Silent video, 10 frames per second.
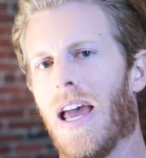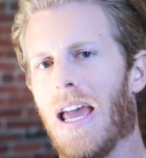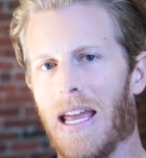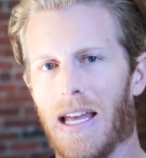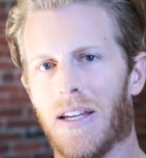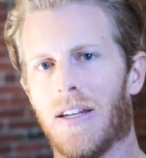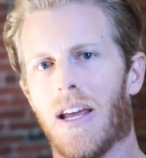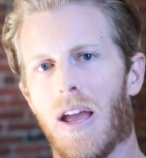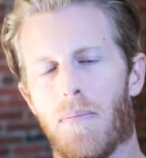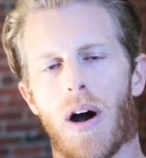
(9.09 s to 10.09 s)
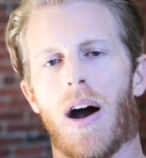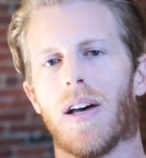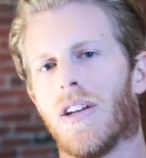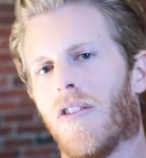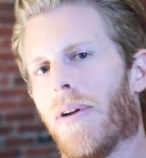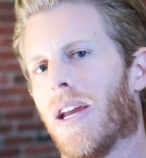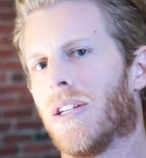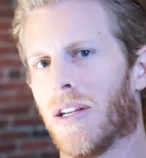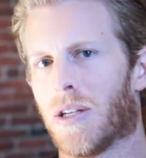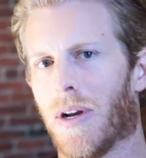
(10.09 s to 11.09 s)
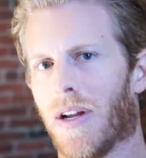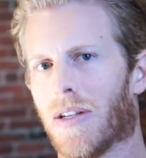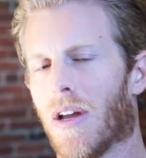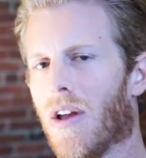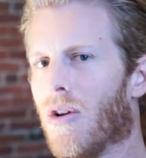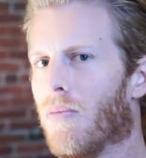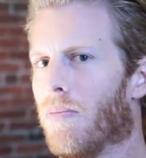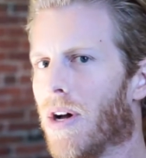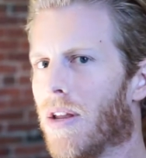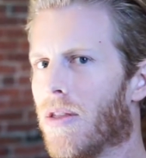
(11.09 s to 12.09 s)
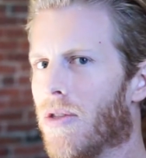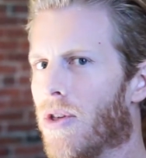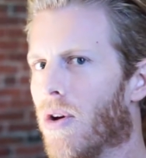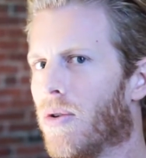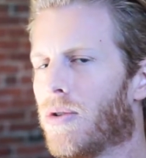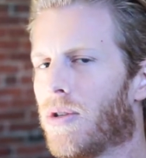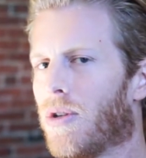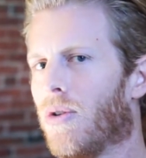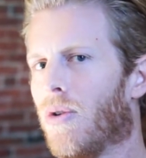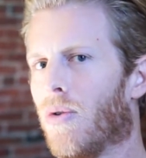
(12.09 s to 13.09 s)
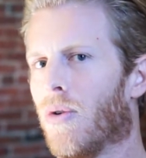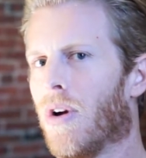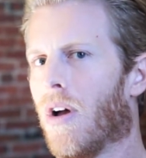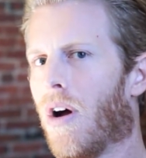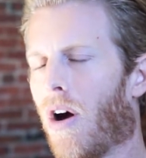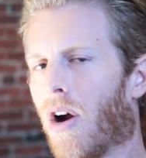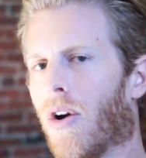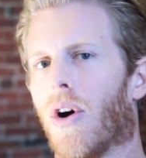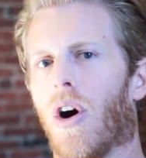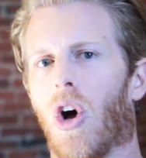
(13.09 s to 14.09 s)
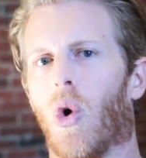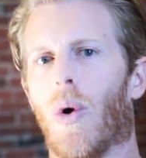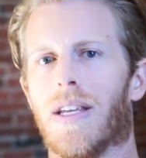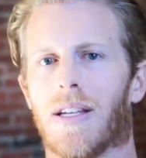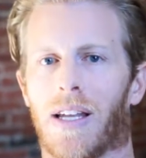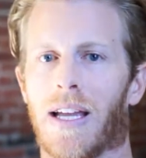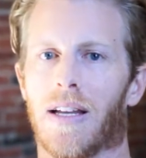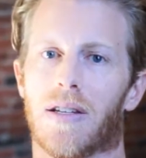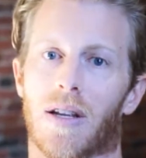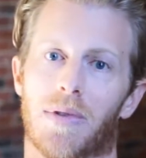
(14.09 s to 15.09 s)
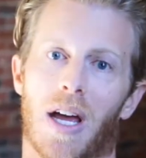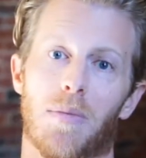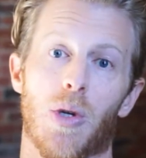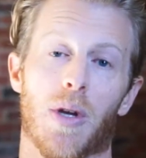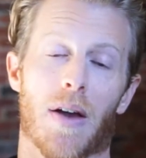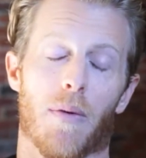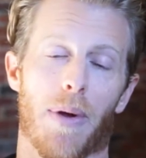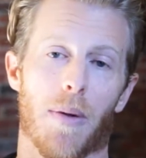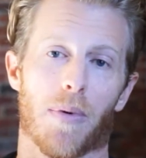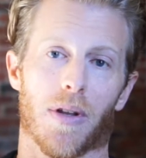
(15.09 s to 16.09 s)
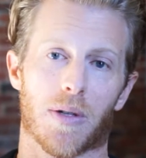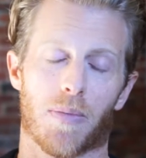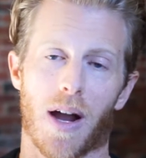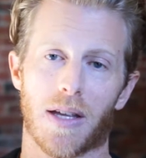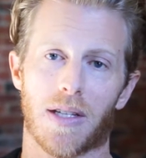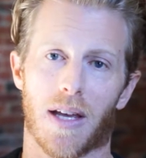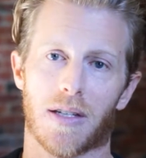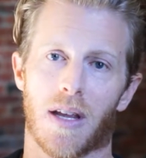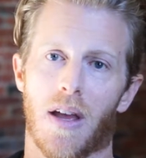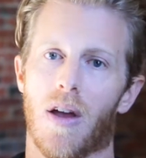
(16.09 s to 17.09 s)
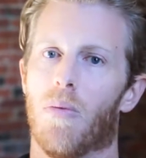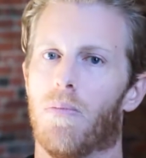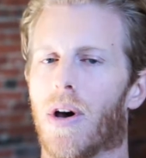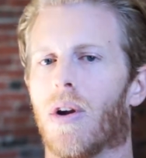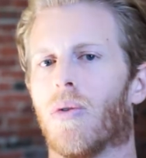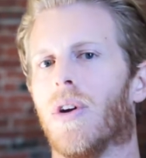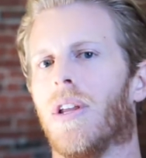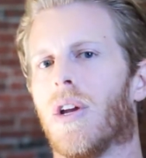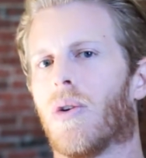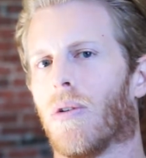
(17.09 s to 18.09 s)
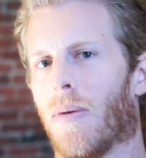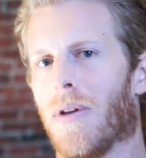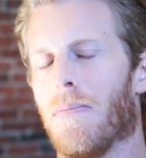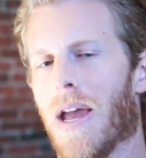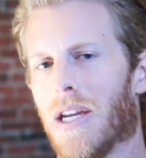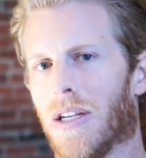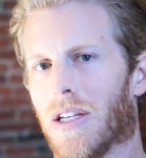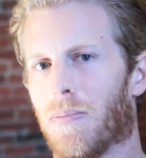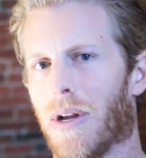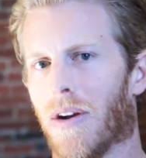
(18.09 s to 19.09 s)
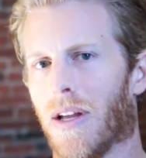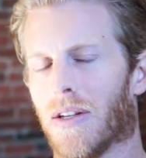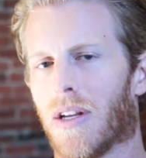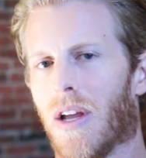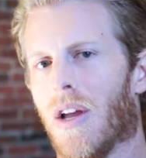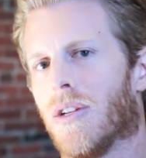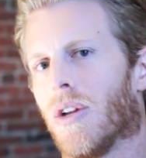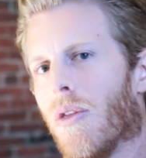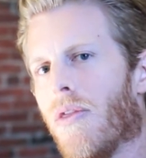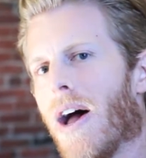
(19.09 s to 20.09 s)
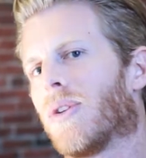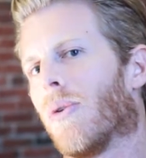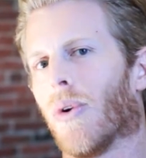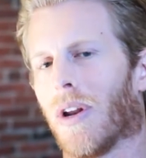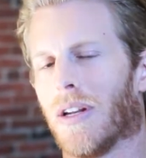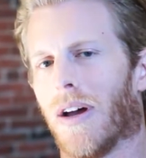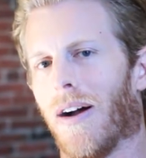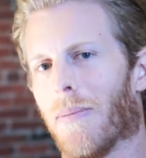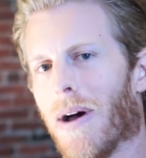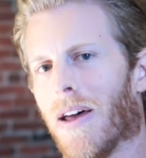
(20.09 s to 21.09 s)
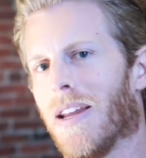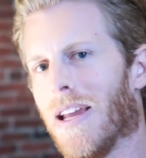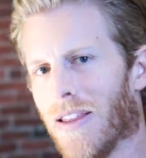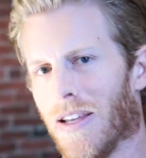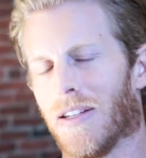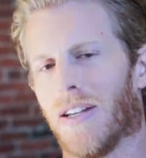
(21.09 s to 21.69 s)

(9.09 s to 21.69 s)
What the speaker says: and a positive patient experience, but those two aren't always linked. Sometimes you can have a paperless process, but a really crummy patient experience. So that's what we're going to talk about in this